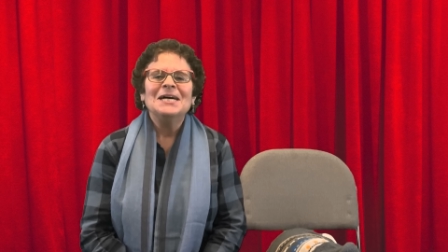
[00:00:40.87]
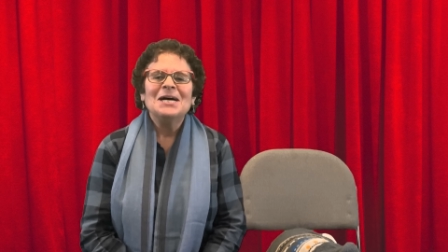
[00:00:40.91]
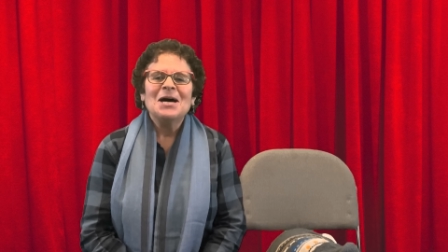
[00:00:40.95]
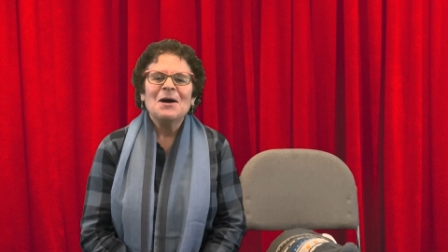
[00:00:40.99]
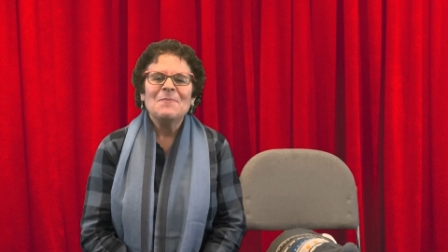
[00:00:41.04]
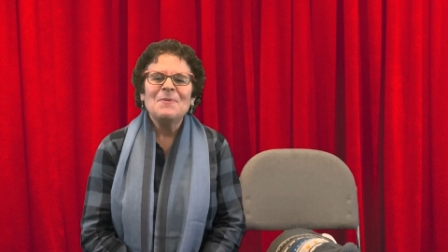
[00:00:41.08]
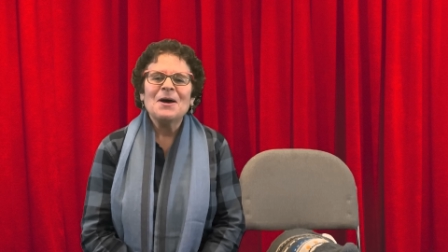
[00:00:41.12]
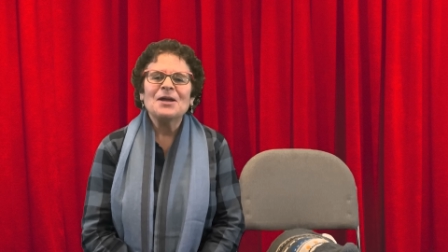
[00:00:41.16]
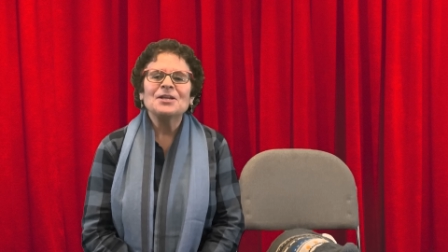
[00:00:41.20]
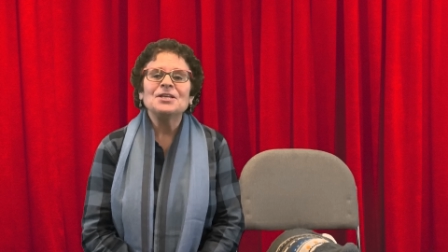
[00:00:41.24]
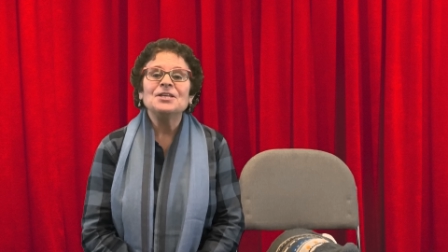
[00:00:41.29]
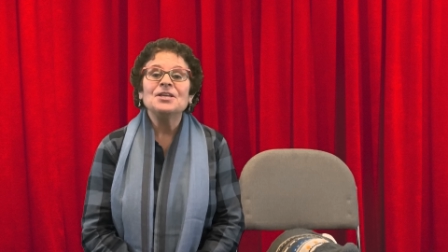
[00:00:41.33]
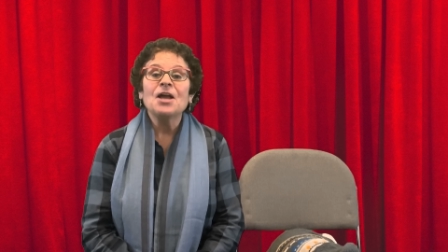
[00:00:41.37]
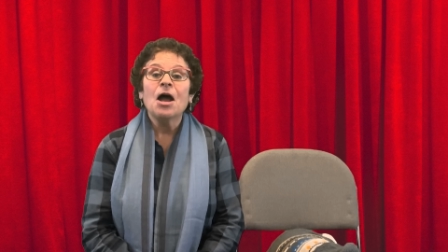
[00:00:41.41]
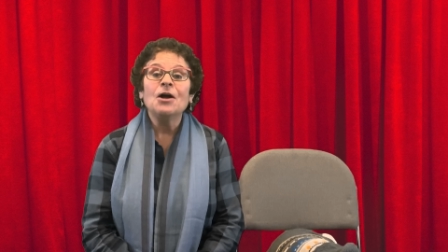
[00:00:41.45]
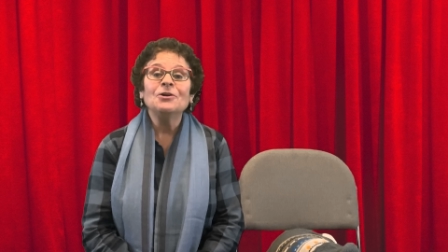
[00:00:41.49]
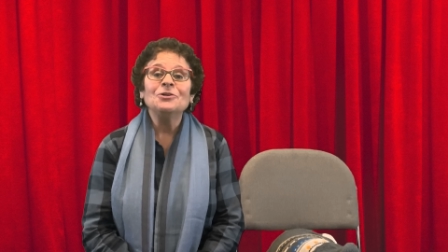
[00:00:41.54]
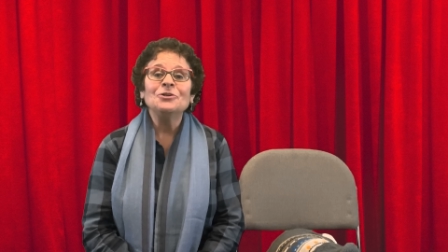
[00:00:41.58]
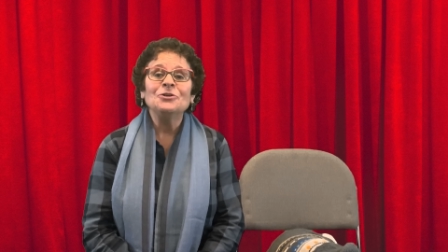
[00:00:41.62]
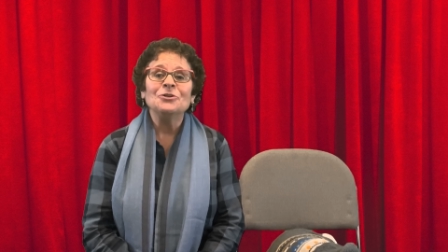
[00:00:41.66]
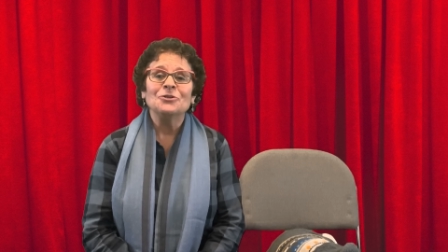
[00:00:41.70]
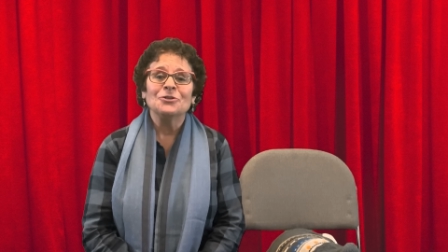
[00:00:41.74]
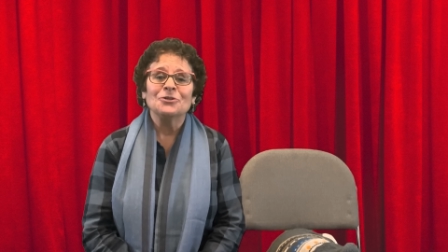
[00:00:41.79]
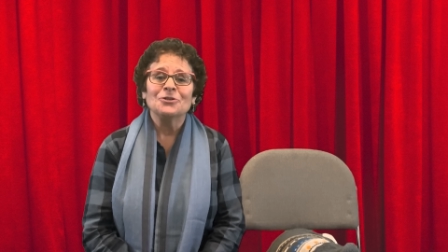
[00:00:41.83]
about a
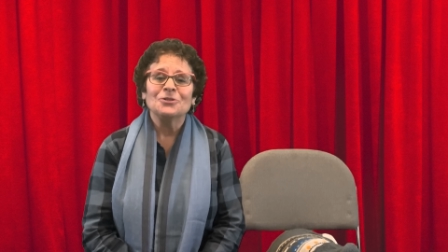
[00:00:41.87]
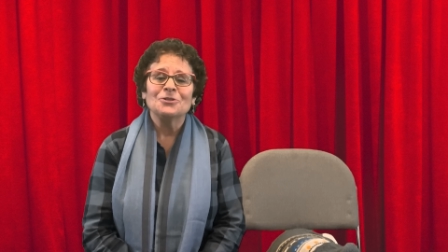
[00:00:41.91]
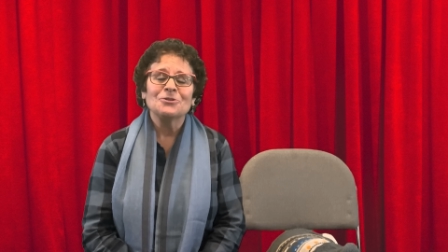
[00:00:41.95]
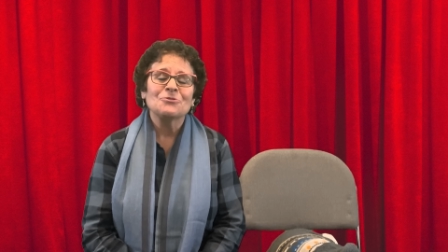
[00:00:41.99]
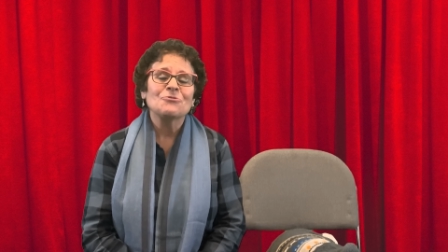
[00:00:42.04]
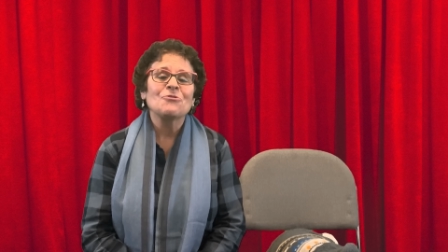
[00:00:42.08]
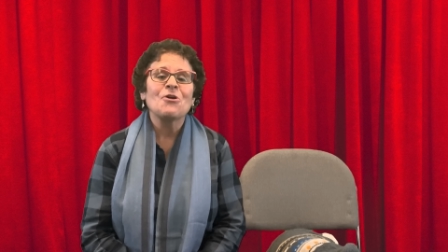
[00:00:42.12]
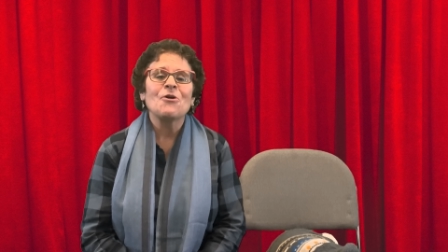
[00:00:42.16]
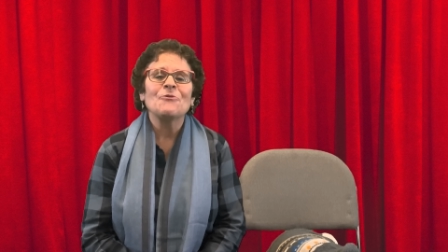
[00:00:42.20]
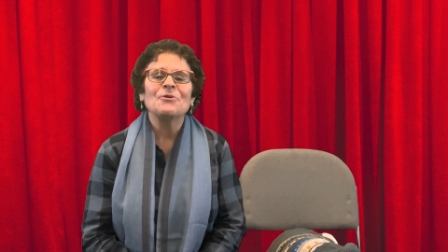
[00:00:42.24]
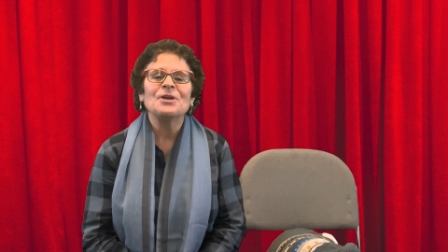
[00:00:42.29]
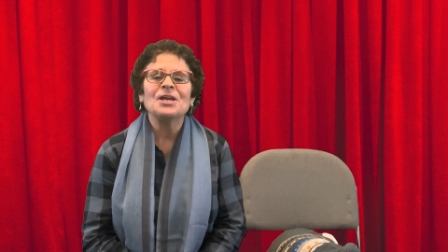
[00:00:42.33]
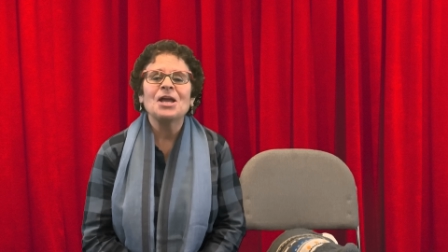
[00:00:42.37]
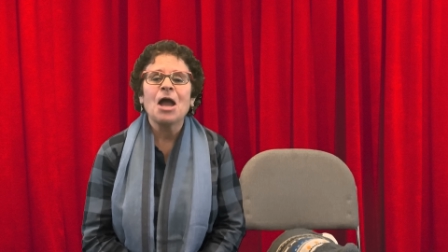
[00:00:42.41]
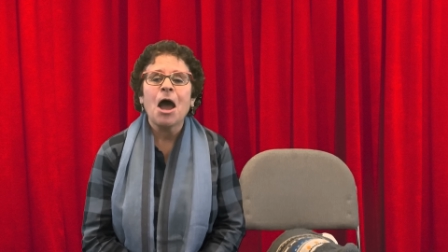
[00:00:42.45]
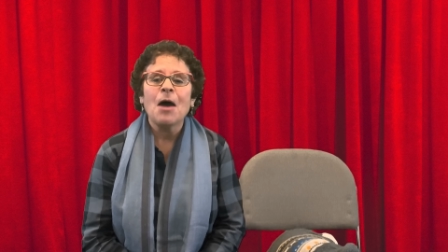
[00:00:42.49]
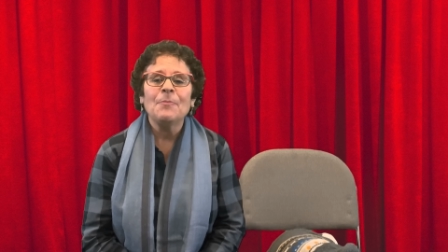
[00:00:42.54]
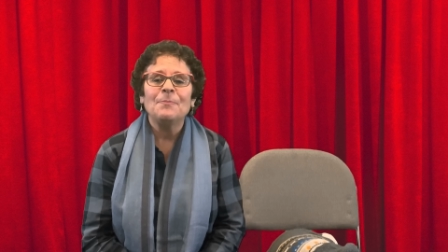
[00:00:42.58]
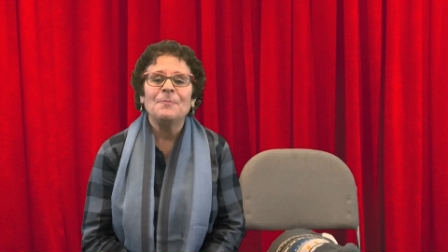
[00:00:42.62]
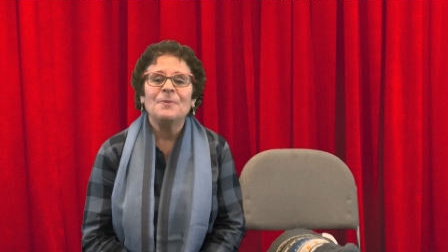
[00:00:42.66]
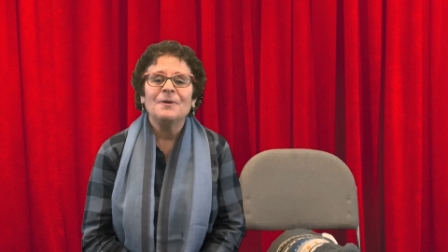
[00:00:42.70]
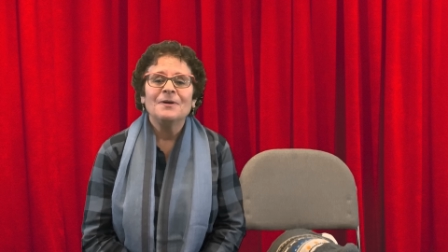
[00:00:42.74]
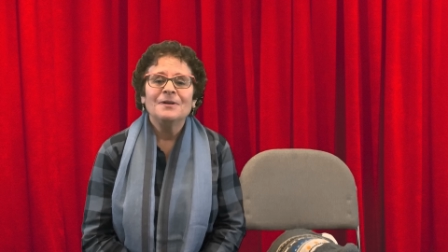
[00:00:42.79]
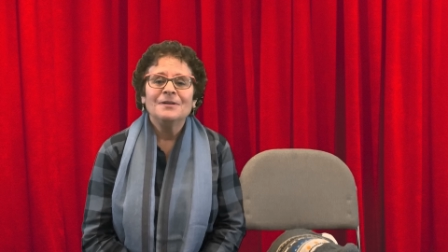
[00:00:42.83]
young girl growing
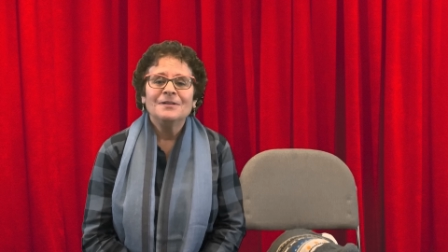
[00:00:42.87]
up